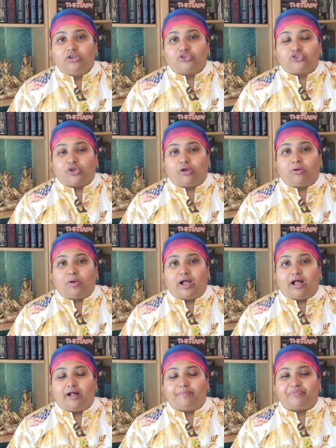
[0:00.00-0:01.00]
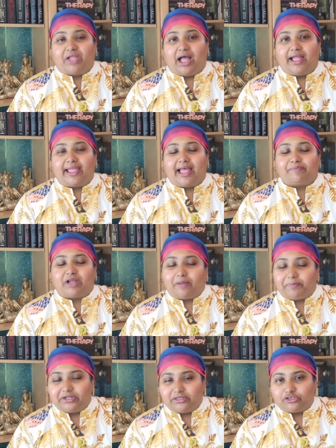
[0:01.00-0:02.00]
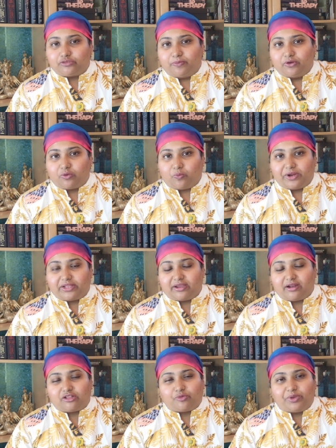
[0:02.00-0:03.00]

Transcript: So I am coupling this book with another